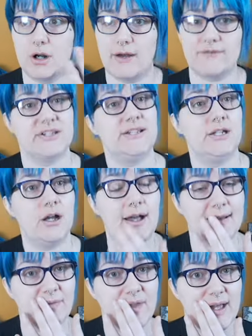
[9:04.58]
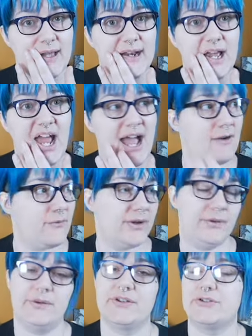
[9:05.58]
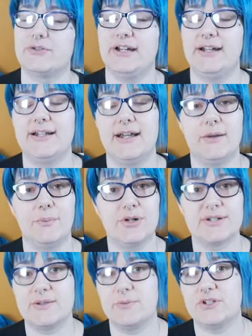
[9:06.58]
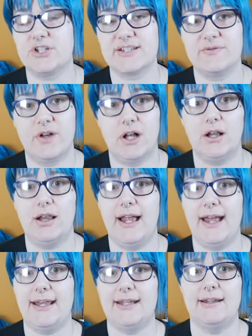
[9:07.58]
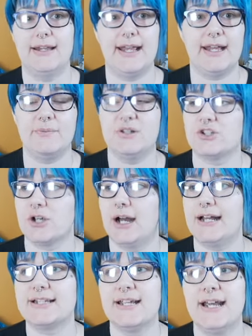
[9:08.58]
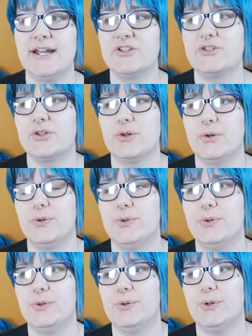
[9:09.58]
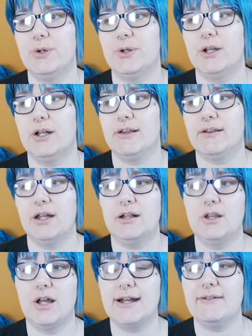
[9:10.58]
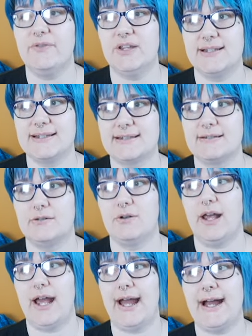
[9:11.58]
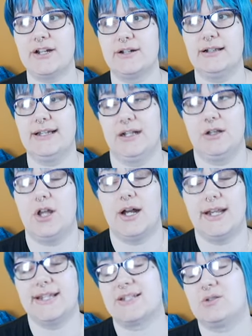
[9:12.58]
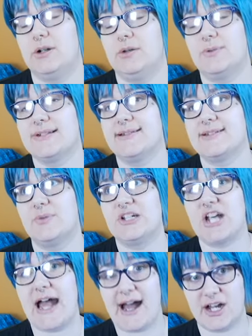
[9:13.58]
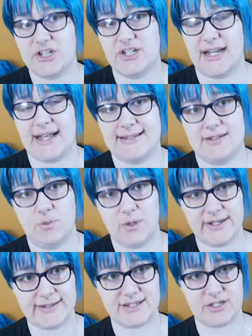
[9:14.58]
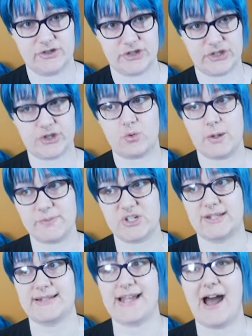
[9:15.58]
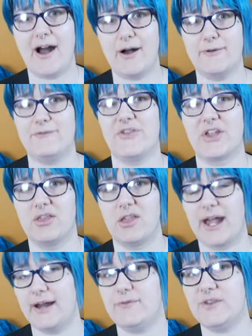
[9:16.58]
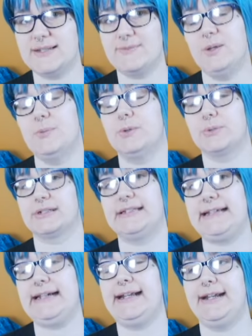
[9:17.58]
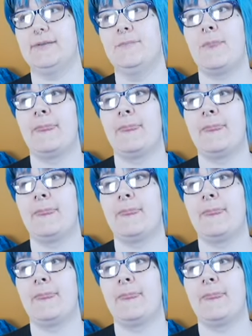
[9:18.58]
often than not that halfway through the street, a person would just fall and they had been shot. So a lot of this a lot of the story wasn't so much action as it was descriptions of the life these people were leading.